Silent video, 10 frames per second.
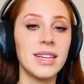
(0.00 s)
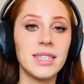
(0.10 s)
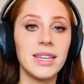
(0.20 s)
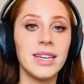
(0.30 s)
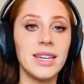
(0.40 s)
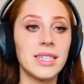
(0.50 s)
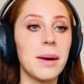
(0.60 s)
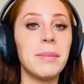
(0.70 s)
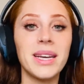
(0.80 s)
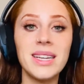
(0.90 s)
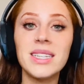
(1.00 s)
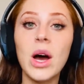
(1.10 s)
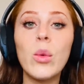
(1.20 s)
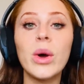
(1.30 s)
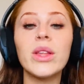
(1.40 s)
this is
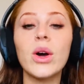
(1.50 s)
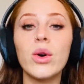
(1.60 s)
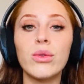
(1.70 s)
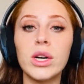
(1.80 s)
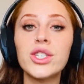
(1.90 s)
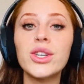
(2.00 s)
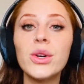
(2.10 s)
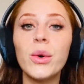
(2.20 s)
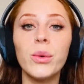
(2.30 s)
Manizha with Russian